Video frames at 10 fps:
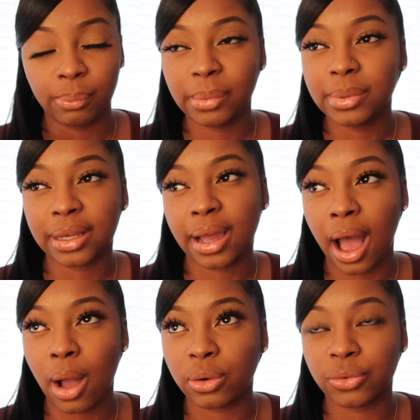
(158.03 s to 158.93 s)
maybe like an
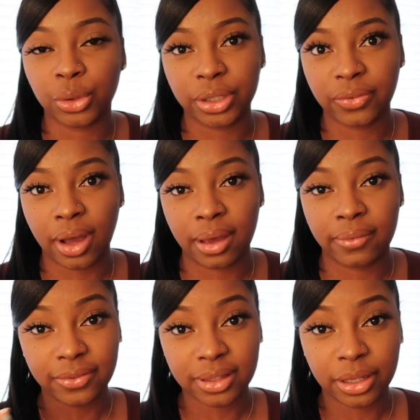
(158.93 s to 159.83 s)
hour 45
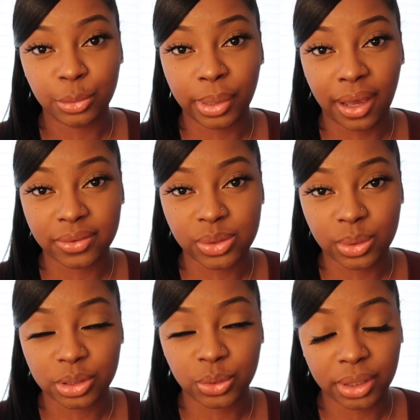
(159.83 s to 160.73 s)
after that you may have to
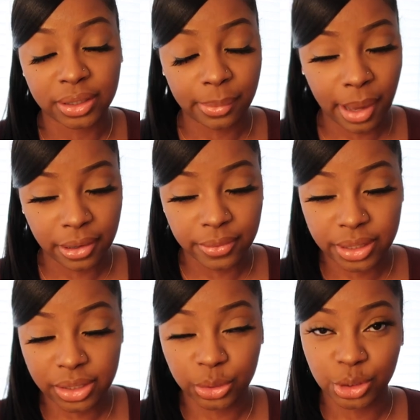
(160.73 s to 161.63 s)
switch to another battery
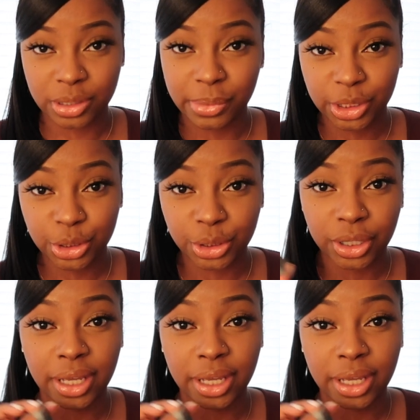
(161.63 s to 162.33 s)
so just make sure